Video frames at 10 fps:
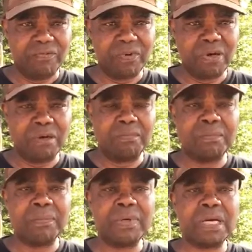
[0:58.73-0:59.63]

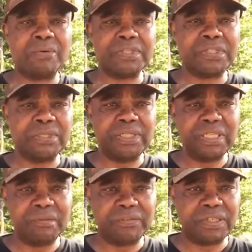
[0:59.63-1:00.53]
from our study.
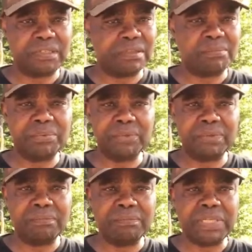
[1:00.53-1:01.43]
For
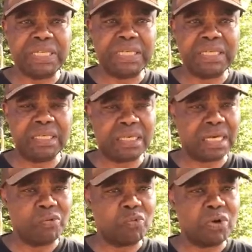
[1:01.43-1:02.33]
example, me,
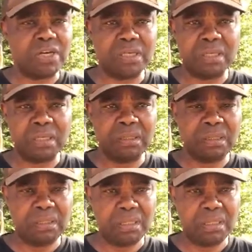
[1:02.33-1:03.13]
I work a lot,